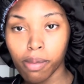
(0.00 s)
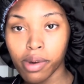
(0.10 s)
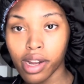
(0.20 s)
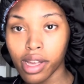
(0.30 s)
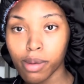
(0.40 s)

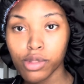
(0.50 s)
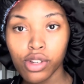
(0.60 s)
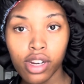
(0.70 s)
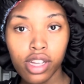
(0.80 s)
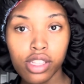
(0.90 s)
But I am
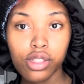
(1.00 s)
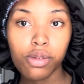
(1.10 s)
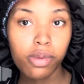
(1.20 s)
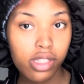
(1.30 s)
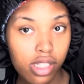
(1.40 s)
starting this
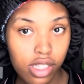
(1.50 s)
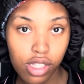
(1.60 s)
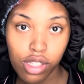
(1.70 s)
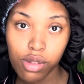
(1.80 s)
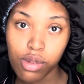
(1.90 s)
new business,
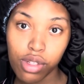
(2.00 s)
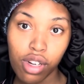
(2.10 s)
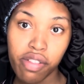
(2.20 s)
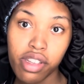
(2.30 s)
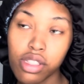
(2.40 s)
this new
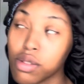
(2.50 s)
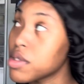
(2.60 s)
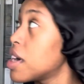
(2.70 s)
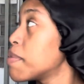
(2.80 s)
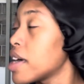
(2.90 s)
service. Do
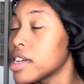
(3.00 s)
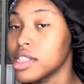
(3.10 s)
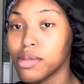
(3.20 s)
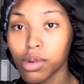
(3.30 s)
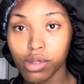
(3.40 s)
not
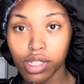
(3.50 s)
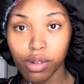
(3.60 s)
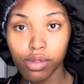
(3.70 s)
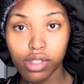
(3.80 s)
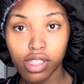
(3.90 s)
mind the ghost
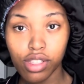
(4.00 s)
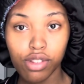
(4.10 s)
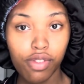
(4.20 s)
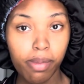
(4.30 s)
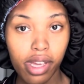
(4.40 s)
notes. These is
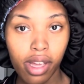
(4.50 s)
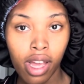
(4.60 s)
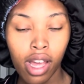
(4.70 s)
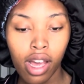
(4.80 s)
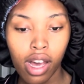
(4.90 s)
for me.
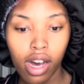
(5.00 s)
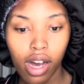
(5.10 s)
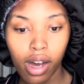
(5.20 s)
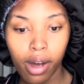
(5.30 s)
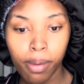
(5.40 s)

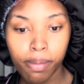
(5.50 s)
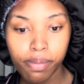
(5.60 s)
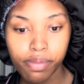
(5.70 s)
I